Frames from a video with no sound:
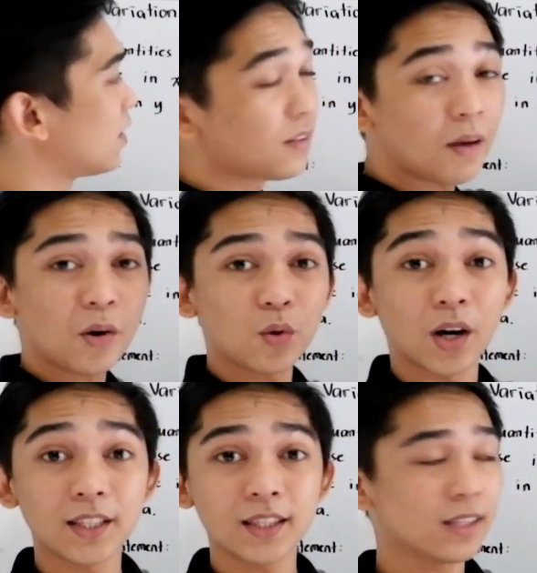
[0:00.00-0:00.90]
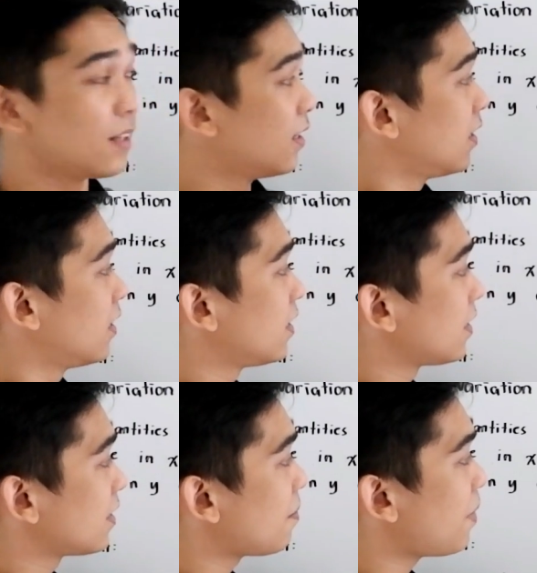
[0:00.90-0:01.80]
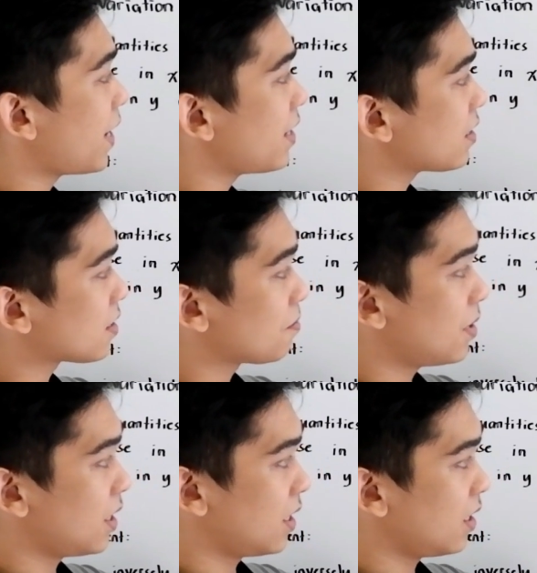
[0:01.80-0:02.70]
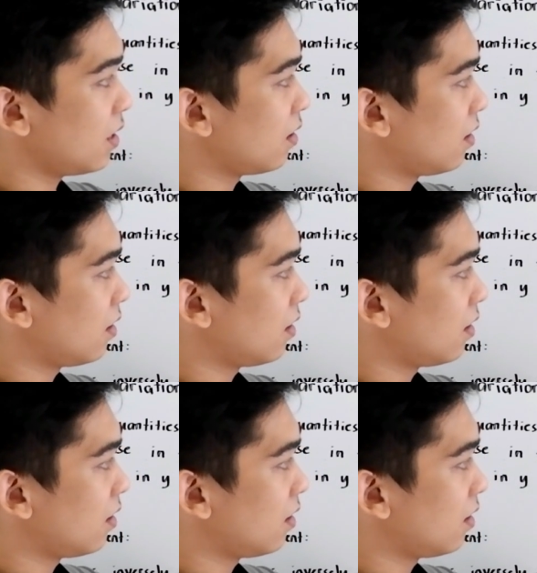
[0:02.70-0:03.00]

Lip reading: Number one, the base b